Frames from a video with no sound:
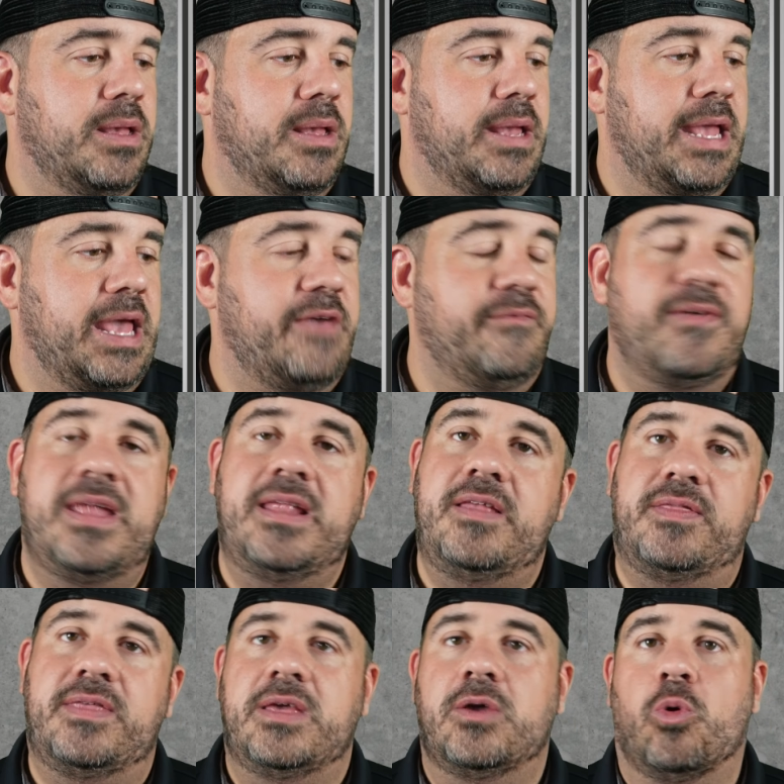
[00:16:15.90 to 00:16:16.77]
If
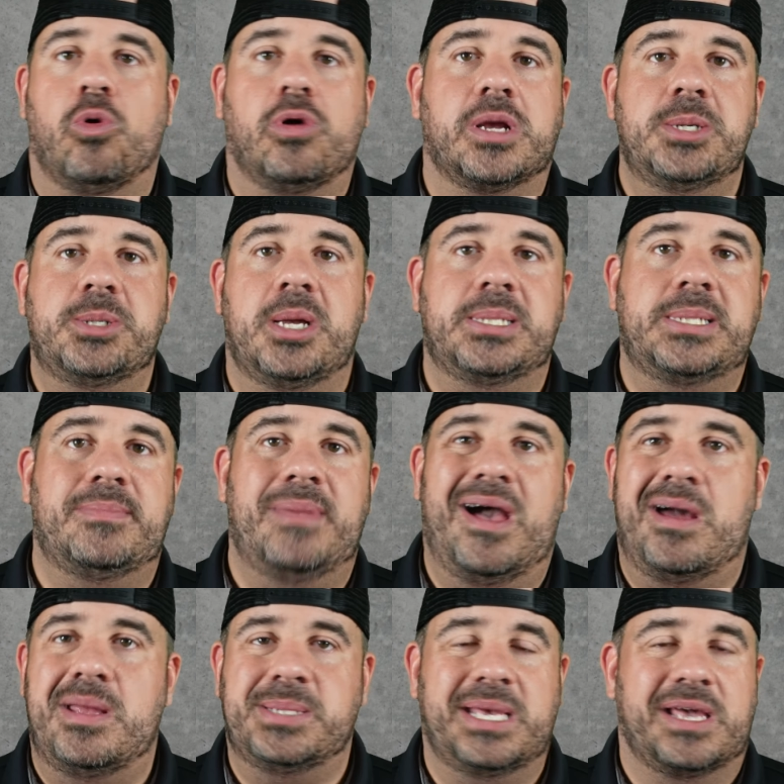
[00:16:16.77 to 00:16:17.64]
anything, Oregon shuts them
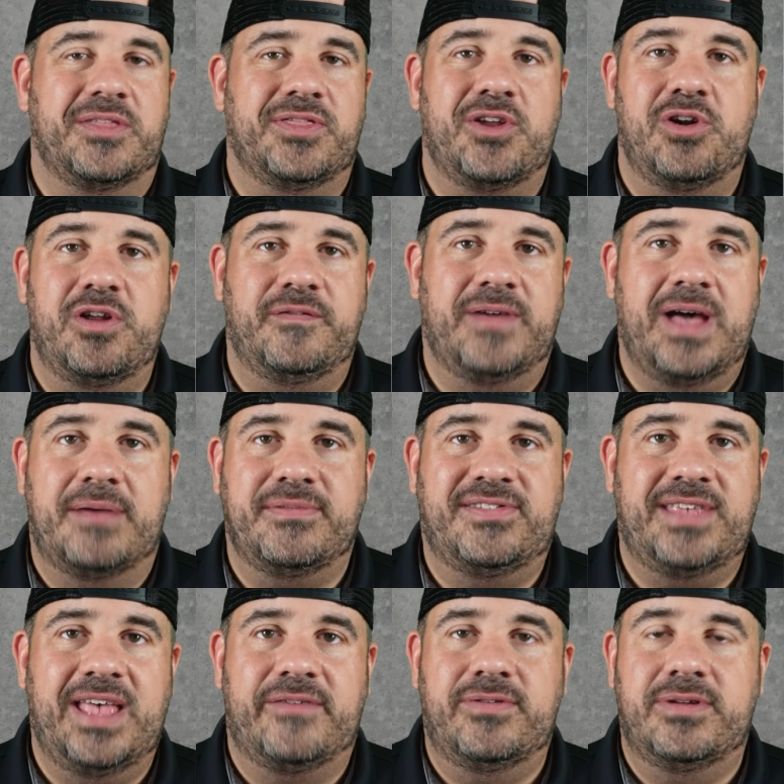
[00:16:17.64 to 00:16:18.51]
out. It's like a
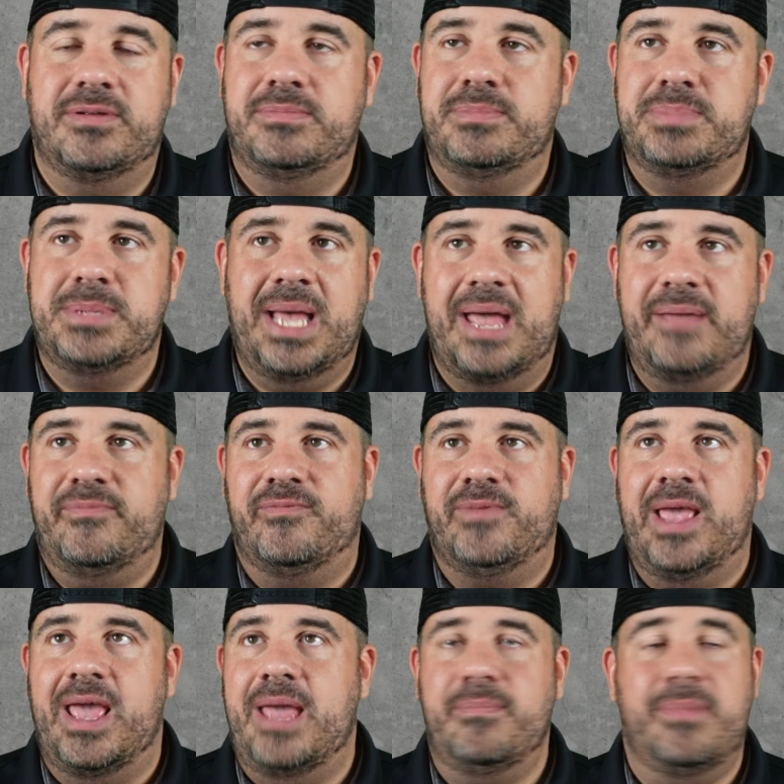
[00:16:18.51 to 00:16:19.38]
35-7 type
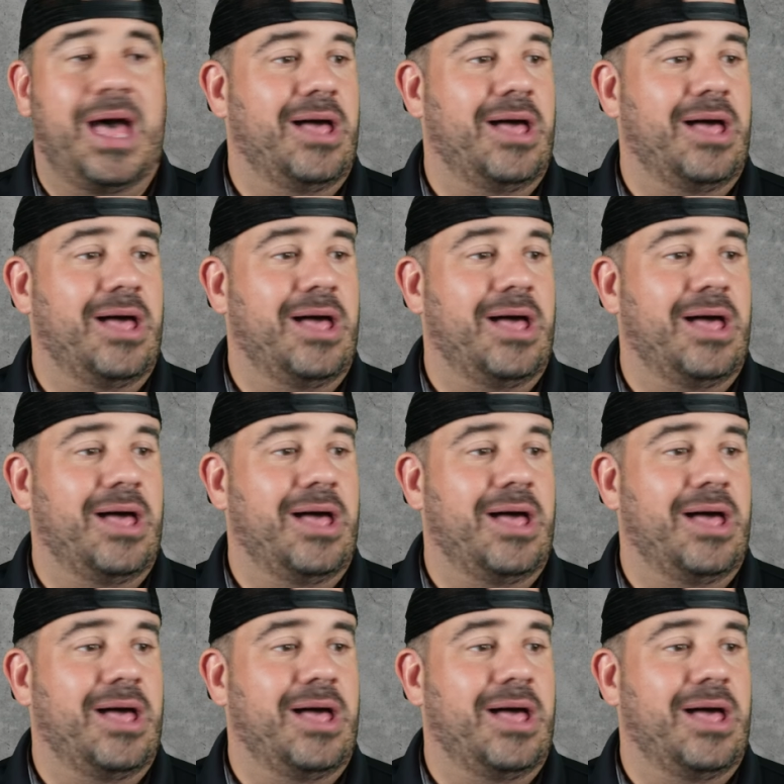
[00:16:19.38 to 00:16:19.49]
game.